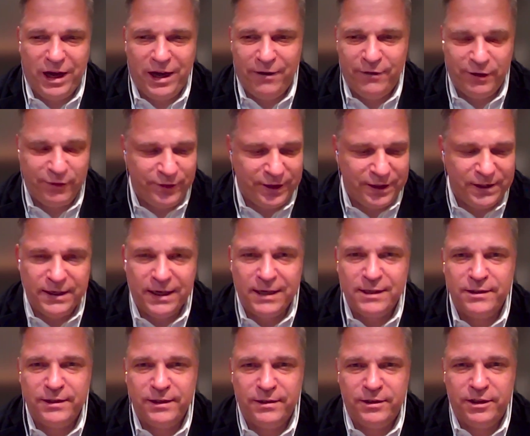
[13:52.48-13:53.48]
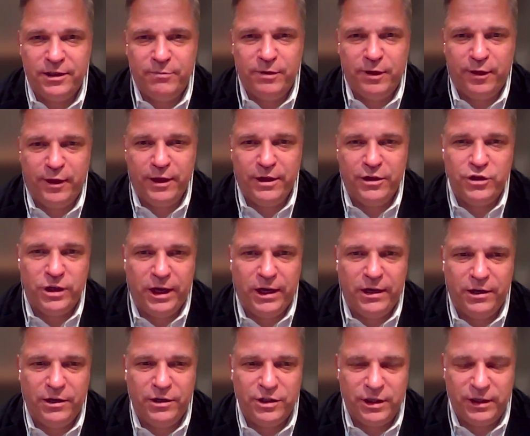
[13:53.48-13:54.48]
to have a fantastic team at
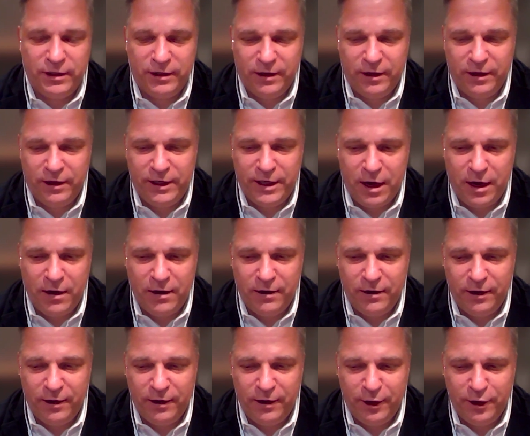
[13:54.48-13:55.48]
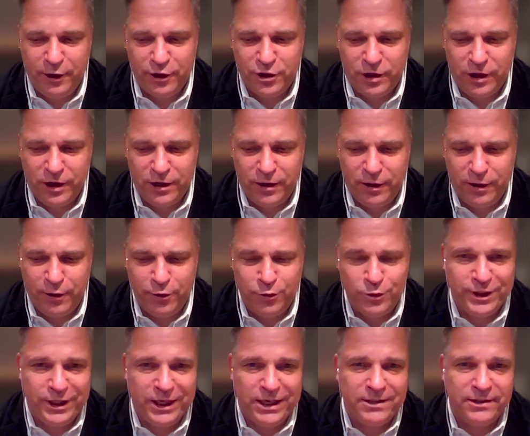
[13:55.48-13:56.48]
ThinkGeoEnergy, a young and
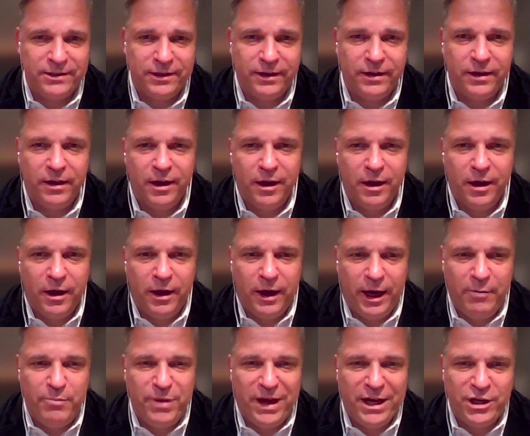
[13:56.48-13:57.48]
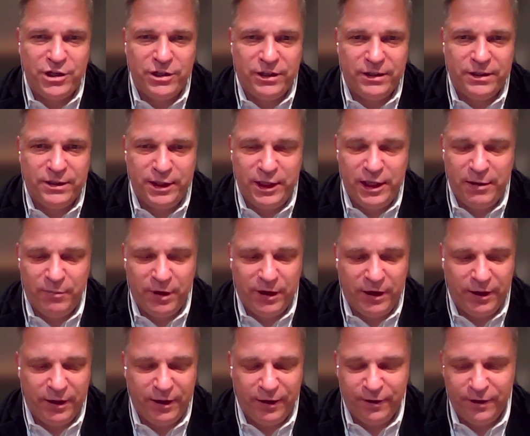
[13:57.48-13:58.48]
enthusiastic and passionate team.
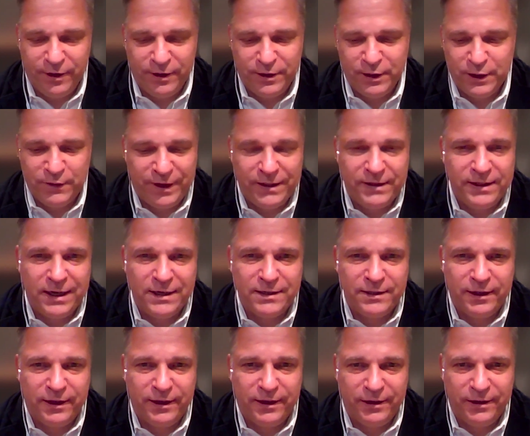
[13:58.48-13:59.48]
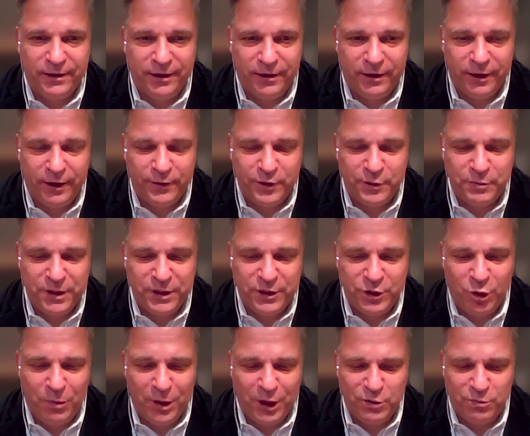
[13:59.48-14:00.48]
And I think this is fantastic and gives me
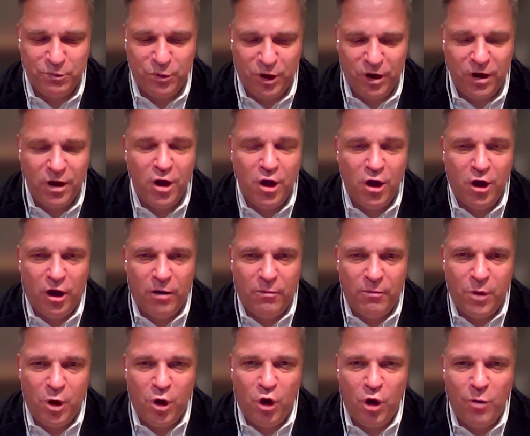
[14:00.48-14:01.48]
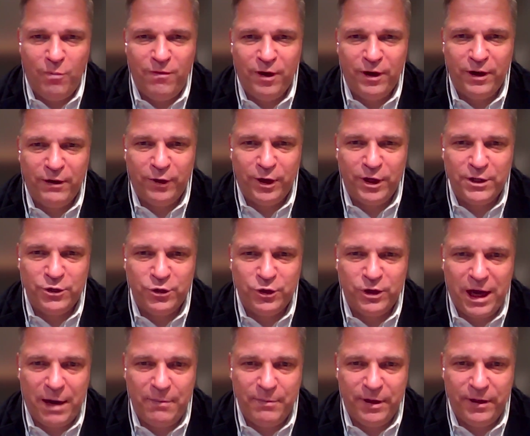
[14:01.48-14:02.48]
so much more hope for what
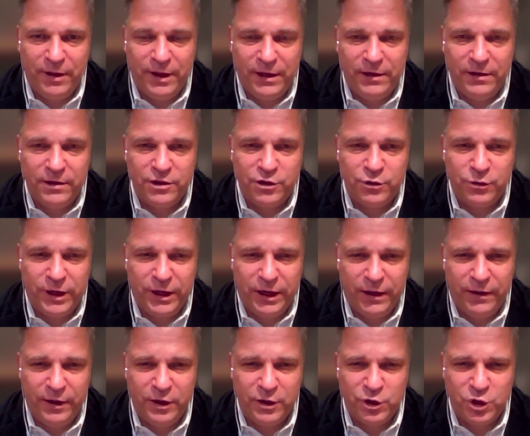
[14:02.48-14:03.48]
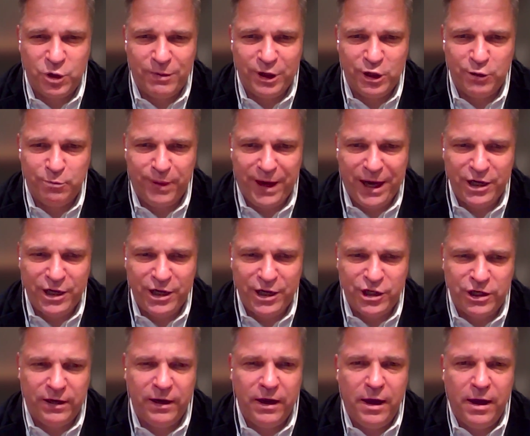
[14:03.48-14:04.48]
is to come in the industry. And there's so much
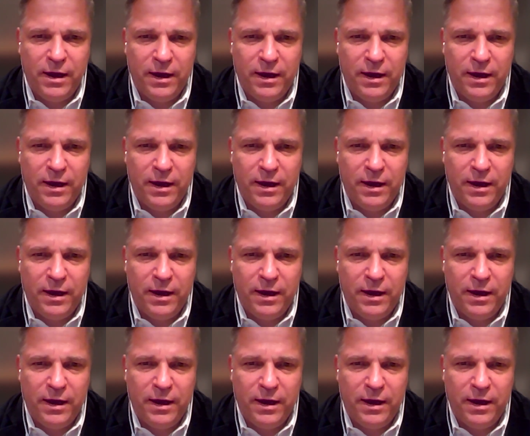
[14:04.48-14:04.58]
passion